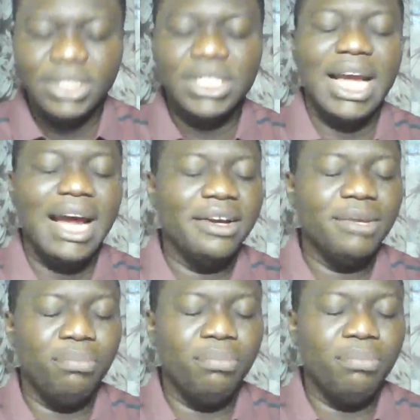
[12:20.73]
I
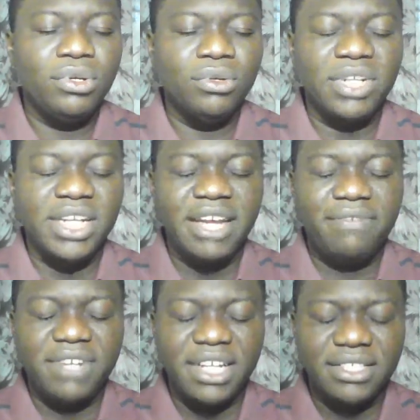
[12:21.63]
rebuke you,
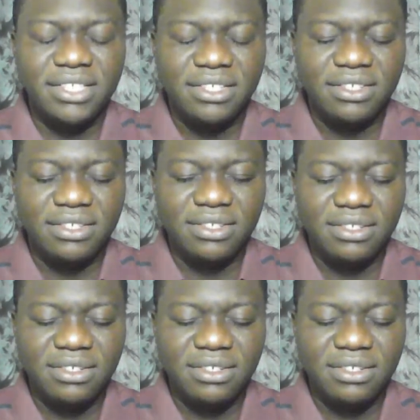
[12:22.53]
deafness.